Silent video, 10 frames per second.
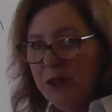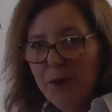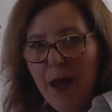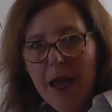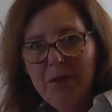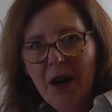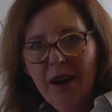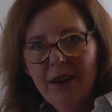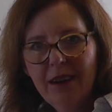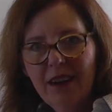your paper,
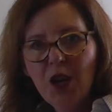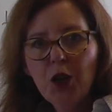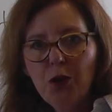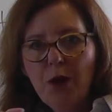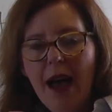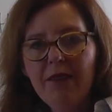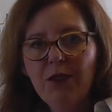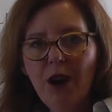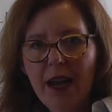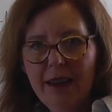you have it
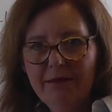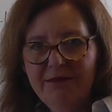right.